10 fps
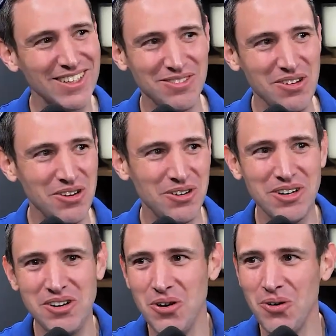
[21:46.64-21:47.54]
you
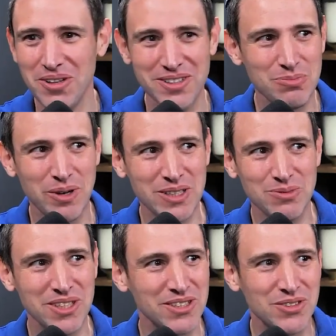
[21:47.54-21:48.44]
already know all the specs
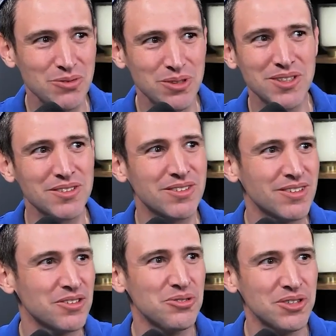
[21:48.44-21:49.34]
because you've been
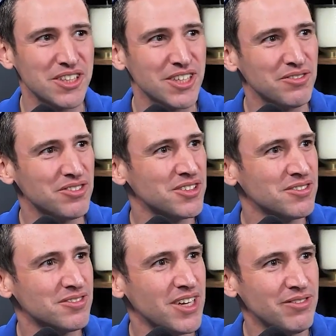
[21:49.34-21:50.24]
googling it
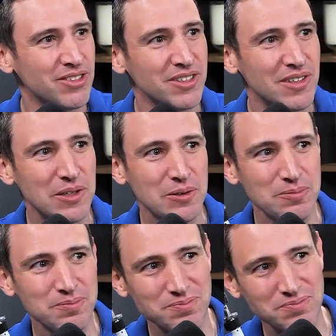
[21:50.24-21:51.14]
forever.
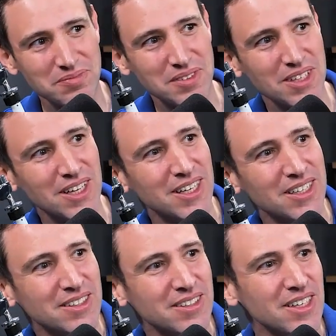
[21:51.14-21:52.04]

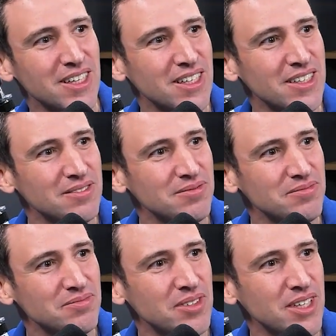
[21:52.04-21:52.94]
And
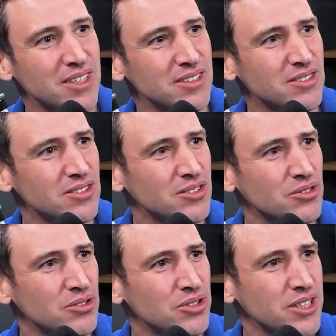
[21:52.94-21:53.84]
so scroll